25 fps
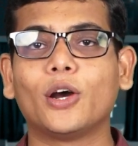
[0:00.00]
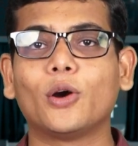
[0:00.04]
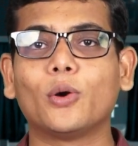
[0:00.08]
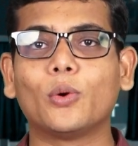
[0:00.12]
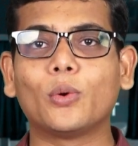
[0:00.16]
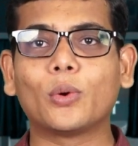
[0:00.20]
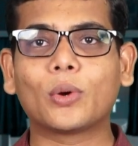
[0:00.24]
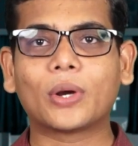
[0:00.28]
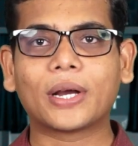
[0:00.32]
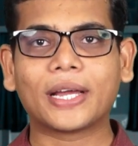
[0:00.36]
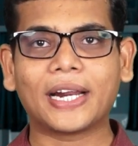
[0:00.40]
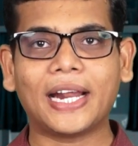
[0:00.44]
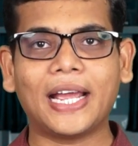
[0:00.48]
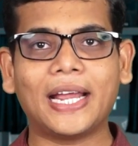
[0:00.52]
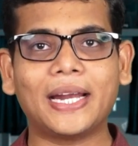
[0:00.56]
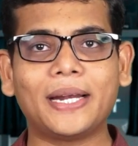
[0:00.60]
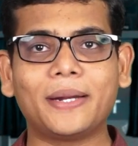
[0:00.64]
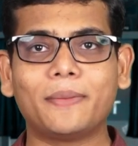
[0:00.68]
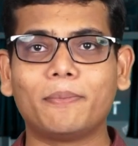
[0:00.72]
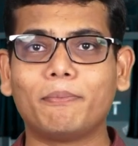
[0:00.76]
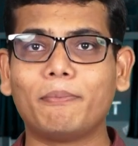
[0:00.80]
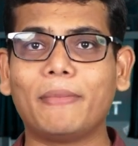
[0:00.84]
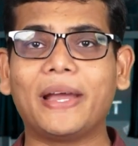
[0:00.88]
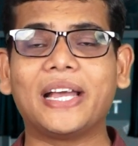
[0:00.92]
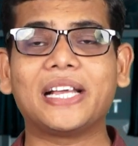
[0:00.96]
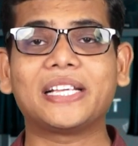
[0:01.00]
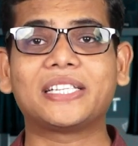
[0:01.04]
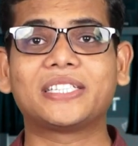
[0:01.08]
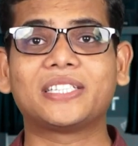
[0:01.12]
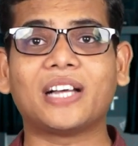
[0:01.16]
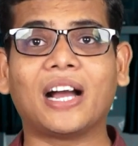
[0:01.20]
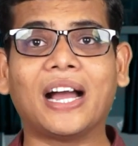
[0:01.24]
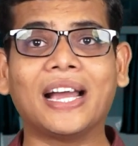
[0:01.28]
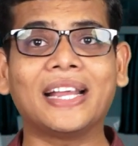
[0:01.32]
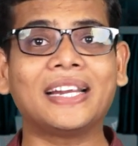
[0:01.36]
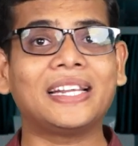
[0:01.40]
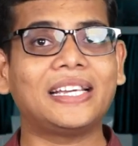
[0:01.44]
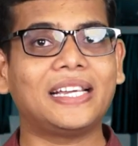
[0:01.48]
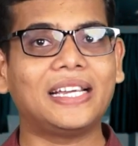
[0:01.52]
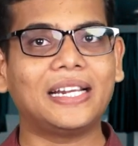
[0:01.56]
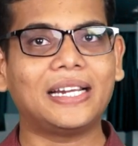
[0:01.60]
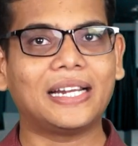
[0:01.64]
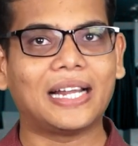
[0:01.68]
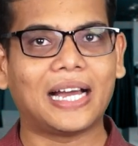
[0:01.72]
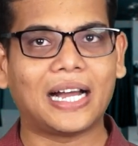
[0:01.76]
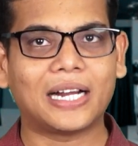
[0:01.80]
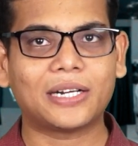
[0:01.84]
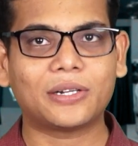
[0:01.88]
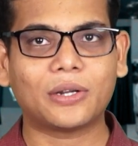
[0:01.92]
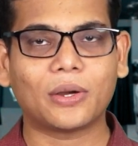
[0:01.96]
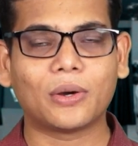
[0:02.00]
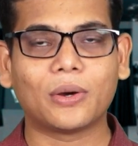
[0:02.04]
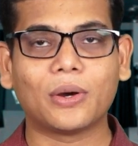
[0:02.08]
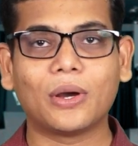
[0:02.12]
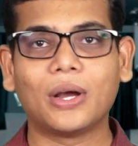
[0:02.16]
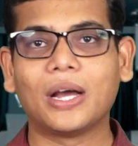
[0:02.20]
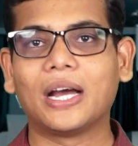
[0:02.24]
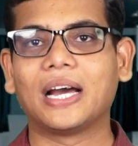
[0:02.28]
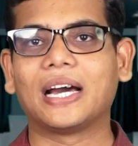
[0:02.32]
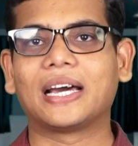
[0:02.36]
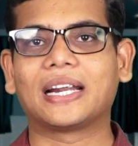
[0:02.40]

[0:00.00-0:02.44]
Ukraine may join in NATO,